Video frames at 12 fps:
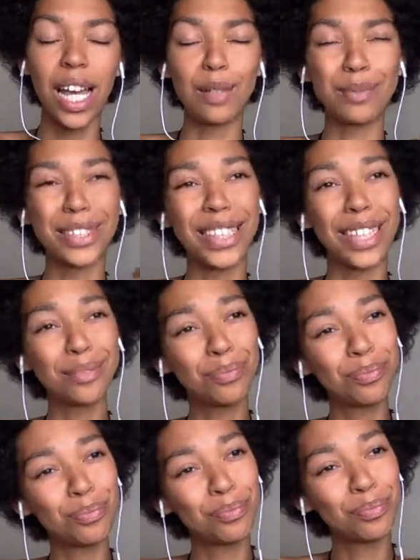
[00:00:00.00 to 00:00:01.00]
I'm just like,
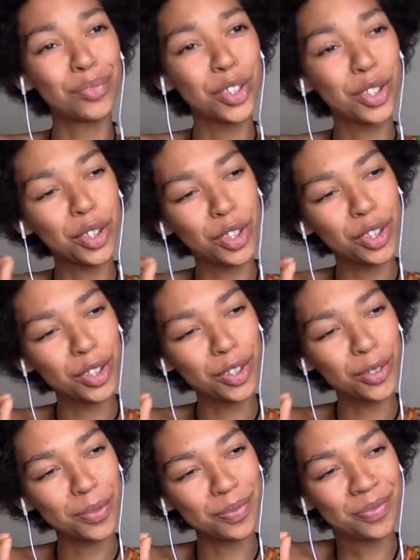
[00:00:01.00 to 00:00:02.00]
mm,
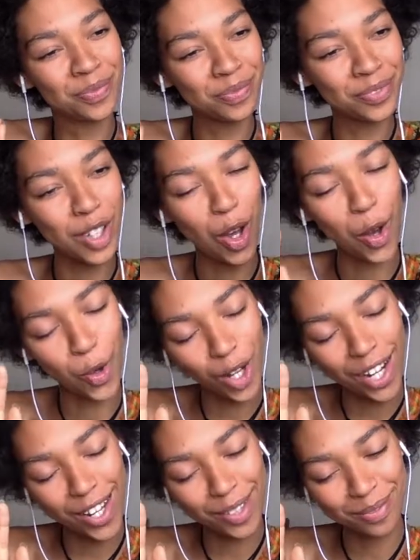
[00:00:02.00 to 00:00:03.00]
skirt,
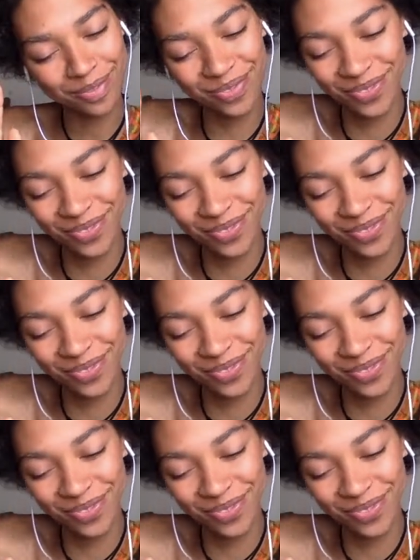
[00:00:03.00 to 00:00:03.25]
hold up.